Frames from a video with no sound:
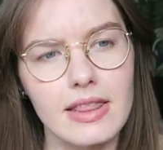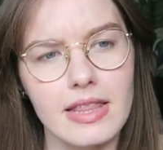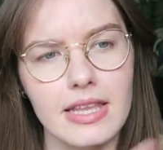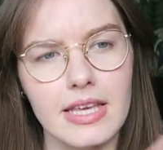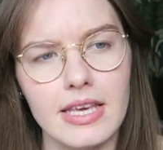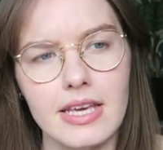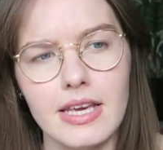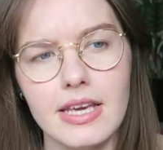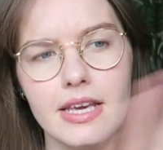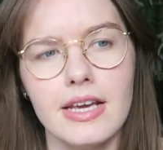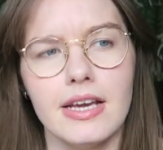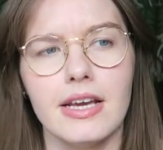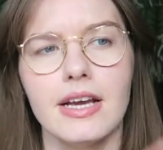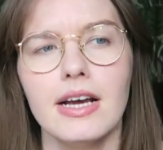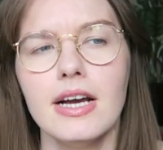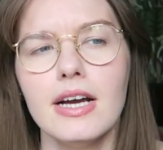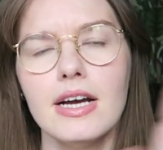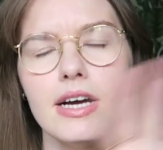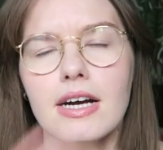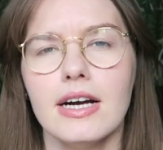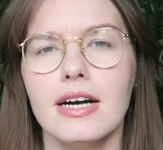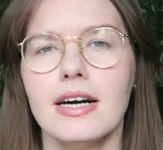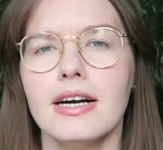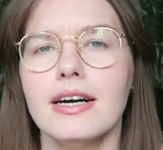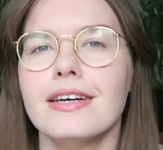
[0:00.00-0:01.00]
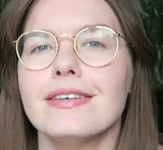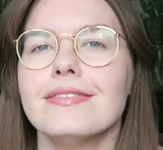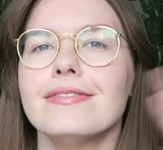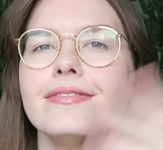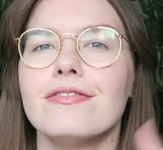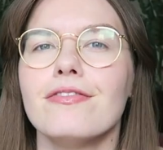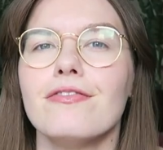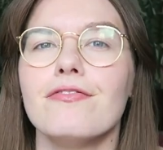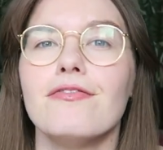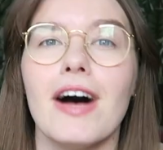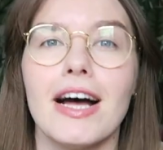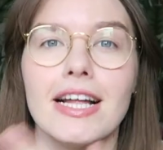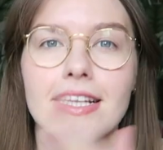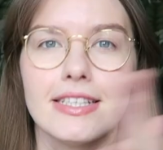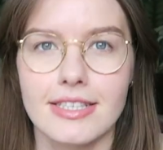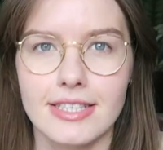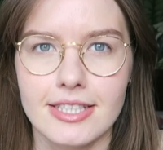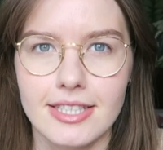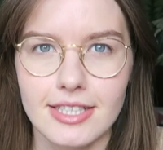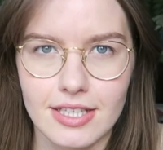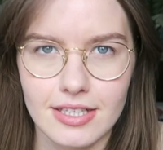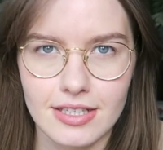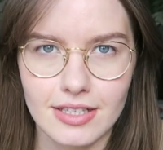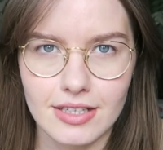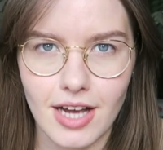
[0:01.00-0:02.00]
the
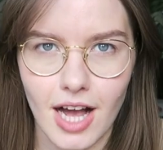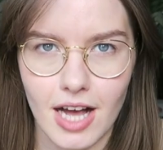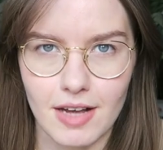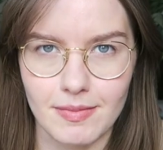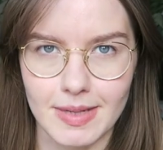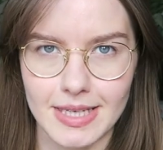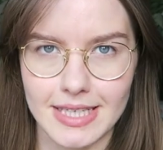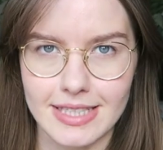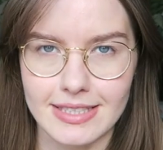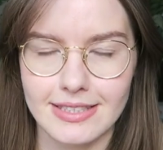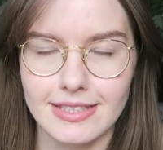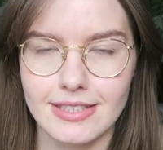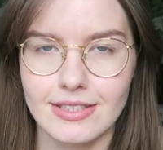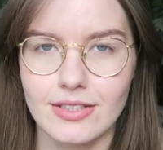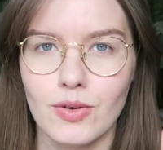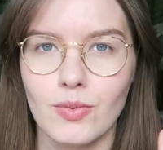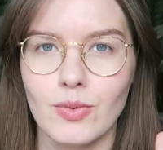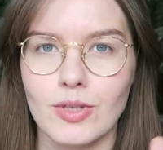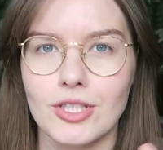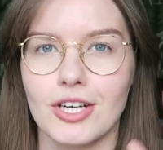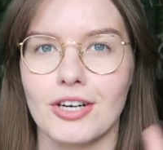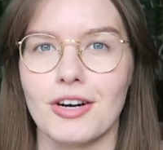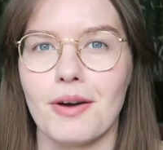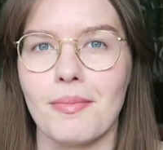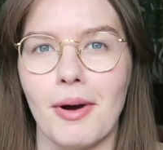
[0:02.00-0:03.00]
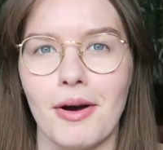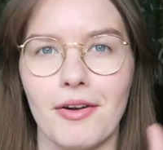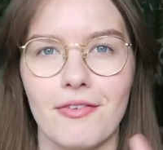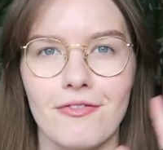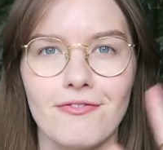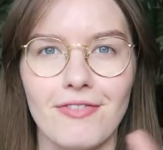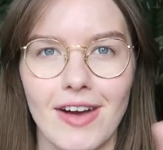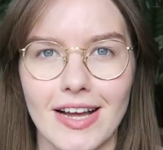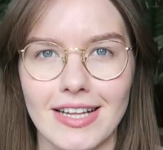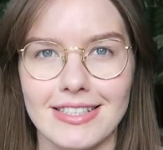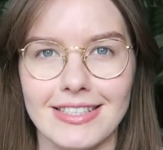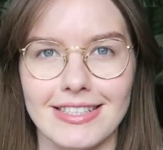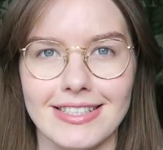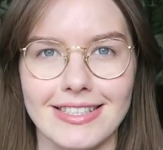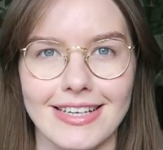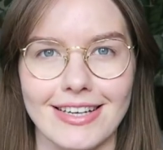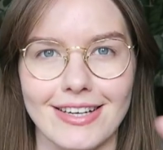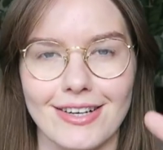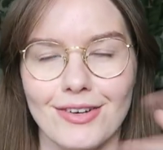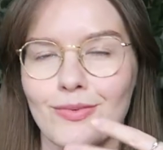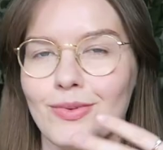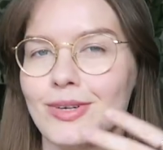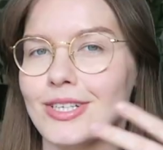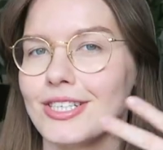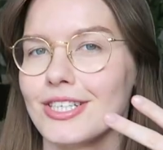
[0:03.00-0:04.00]
Fence comics, which are about
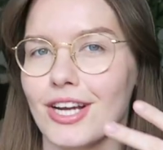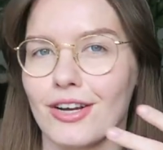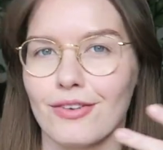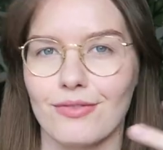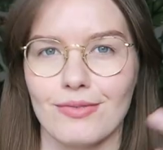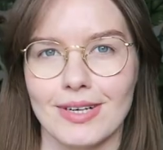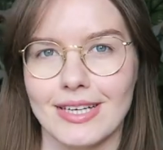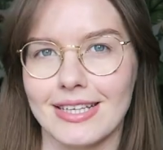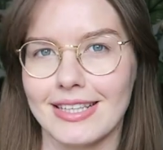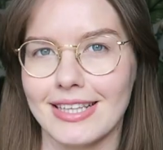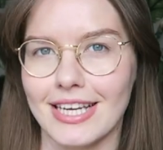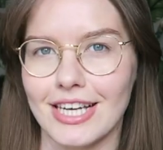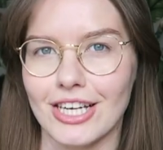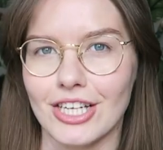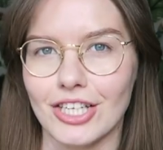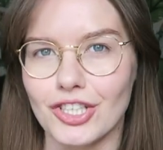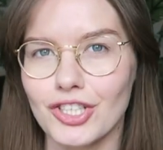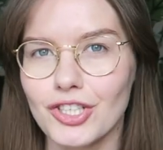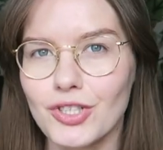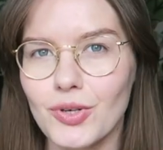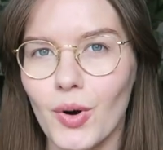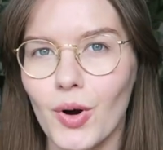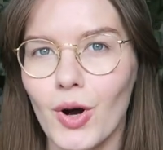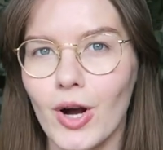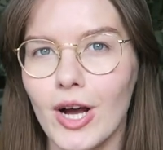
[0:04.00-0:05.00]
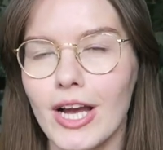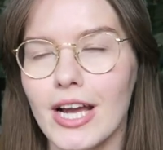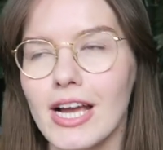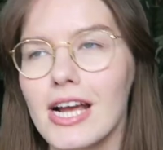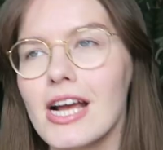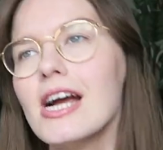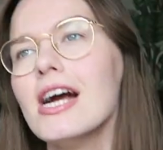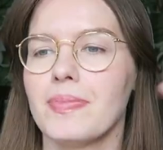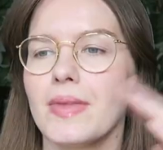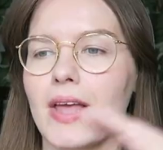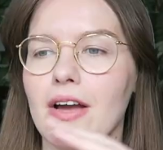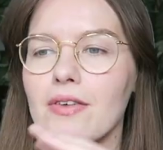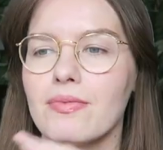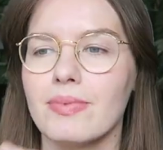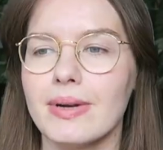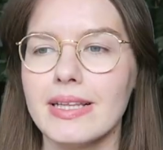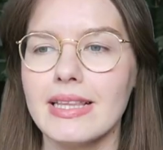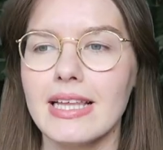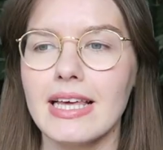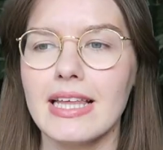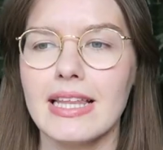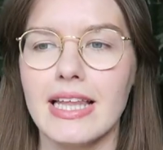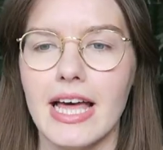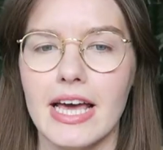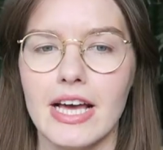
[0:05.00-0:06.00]
fencing, which I really enjoy. I
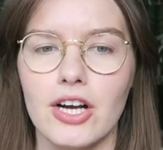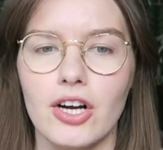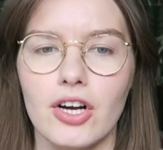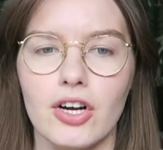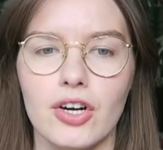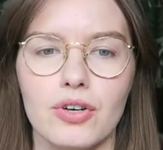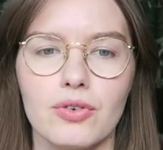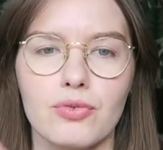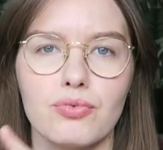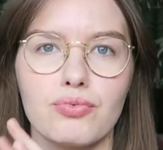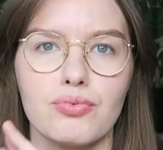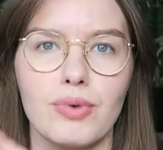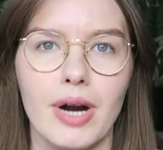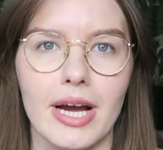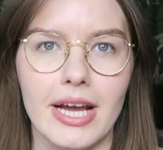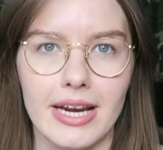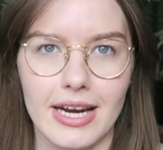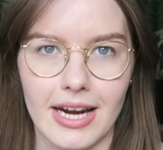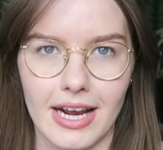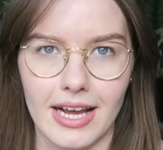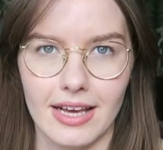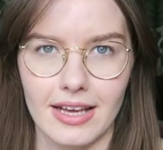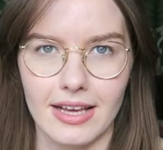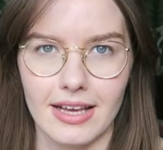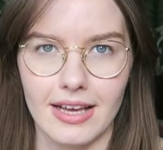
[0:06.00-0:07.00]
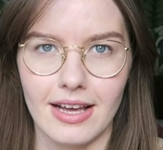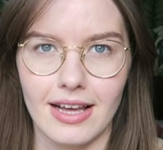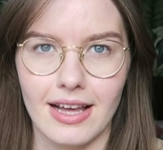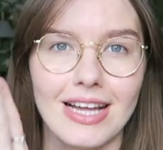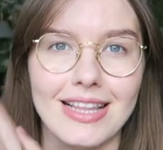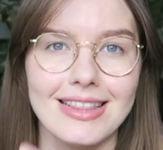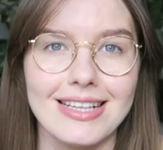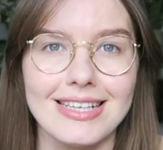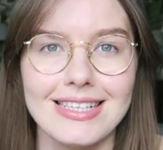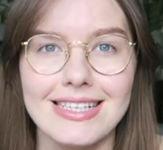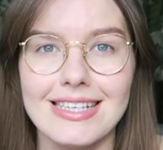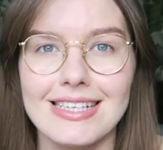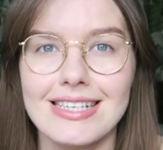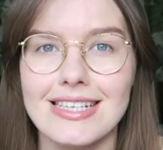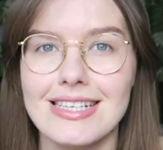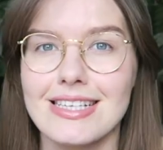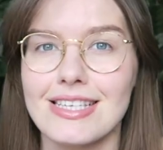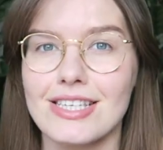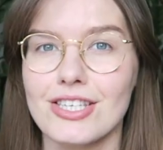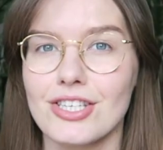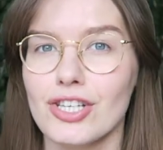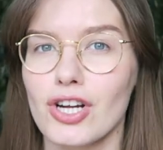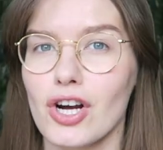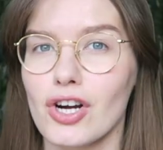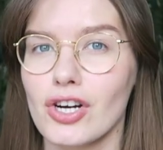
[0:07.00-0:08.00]
really like her writing, and this is a
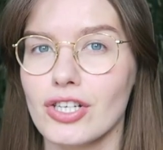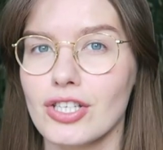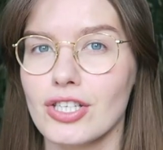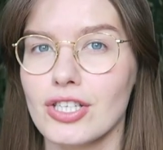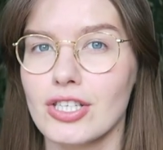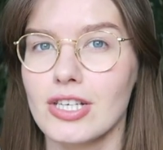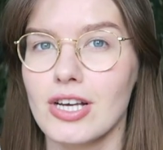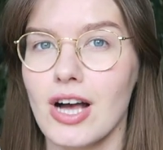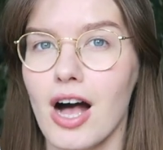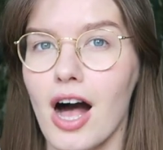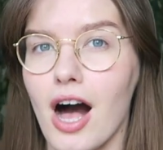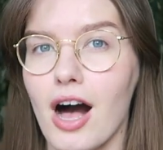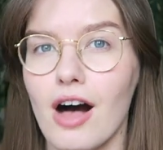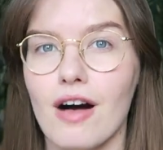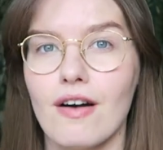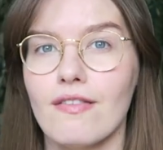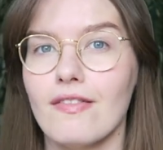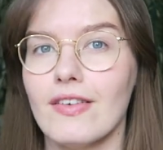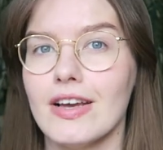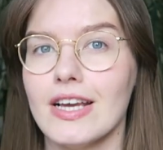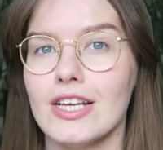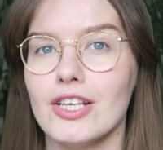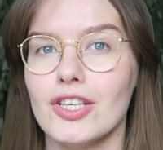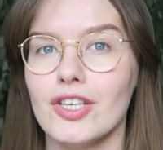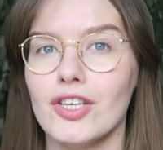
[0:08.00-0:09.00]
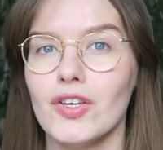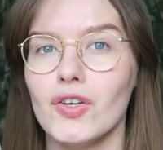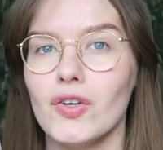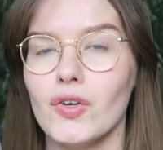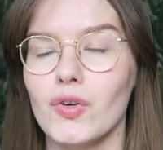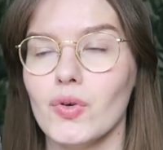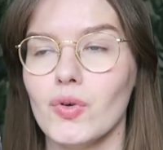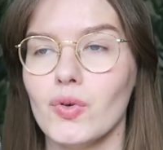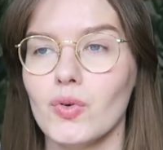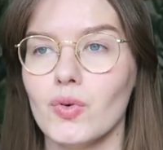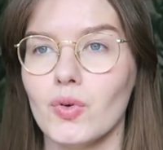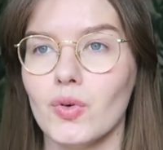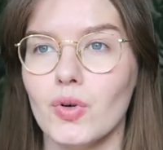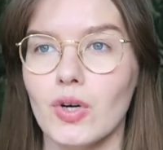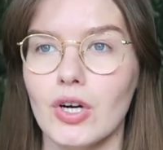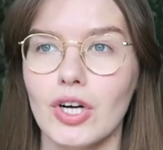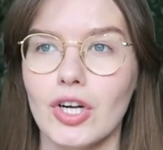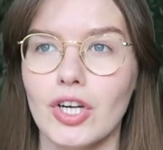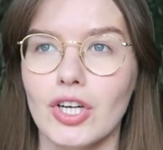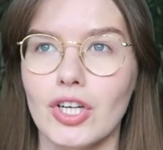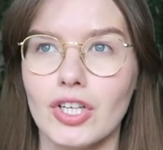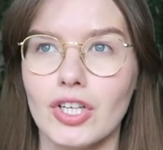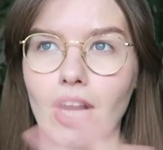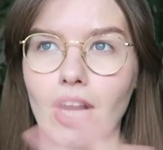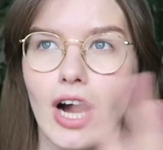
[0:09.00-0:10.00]
start of a new,
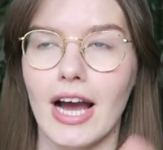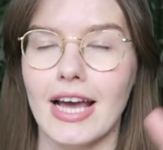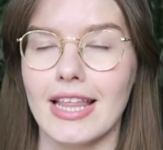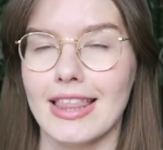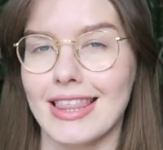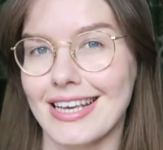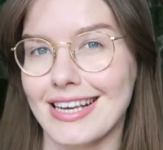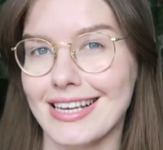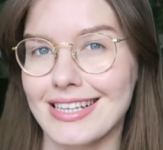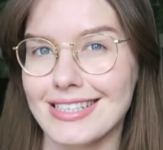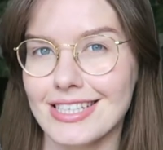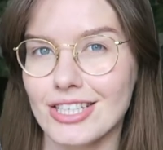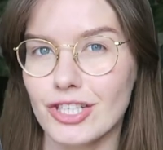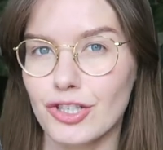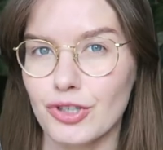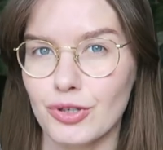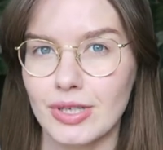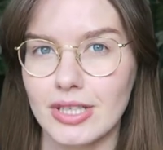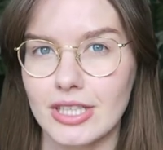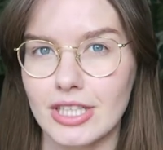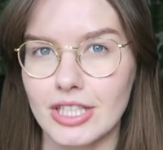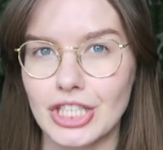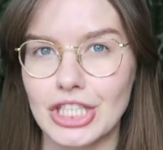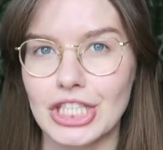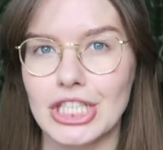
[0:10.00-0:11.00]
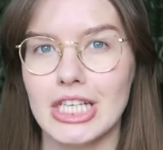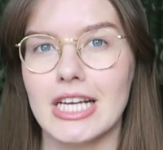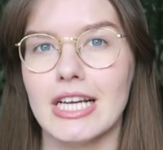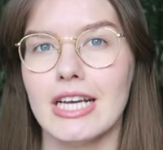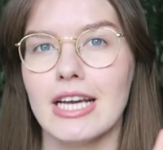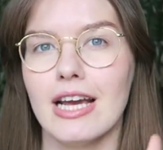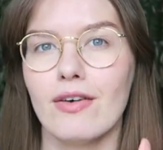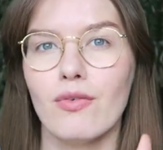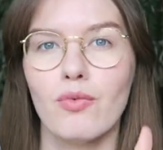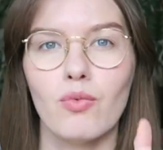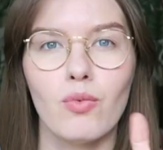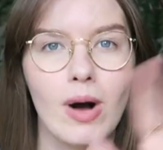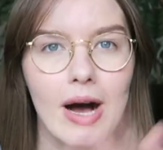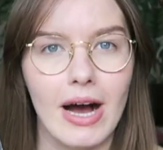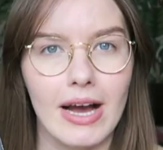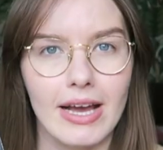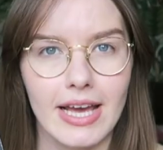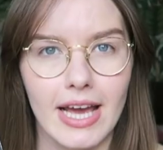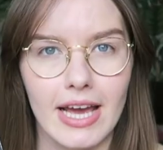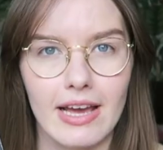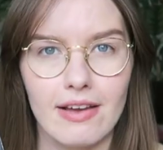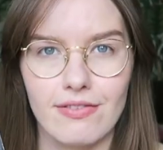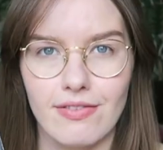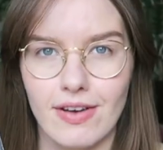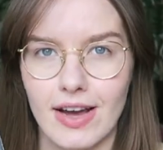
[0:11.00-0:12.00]
I think it's a trilogy, a Y
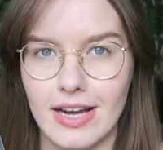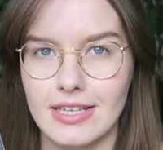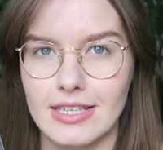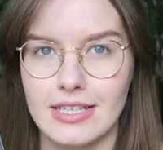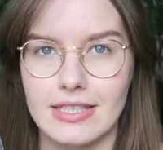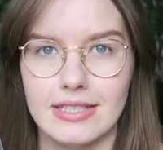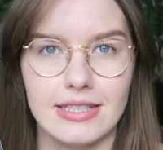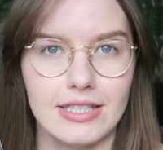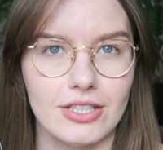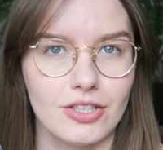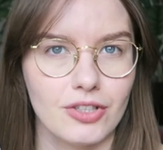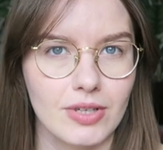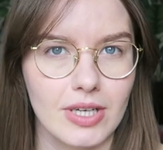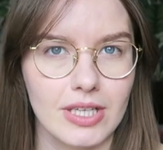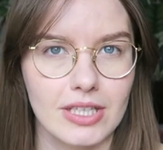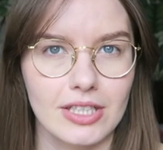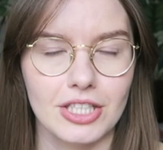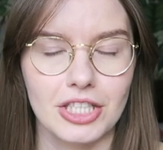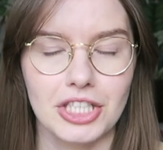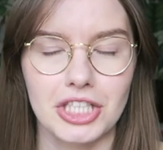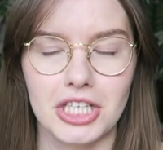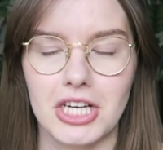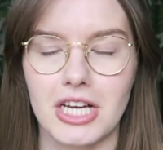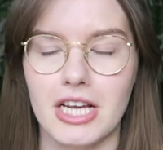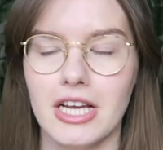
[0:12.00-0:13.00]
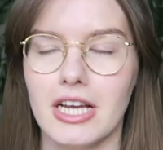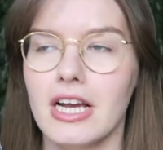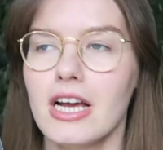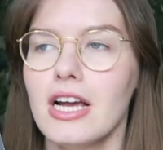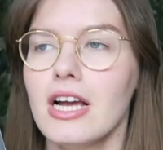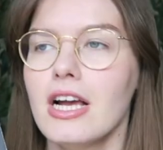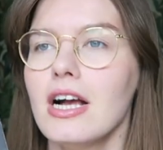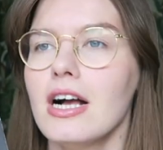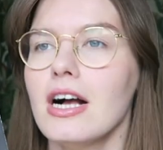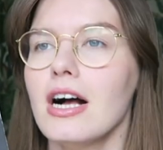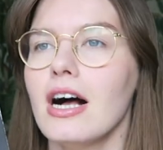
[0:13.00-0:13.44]
A fantasy trilogy.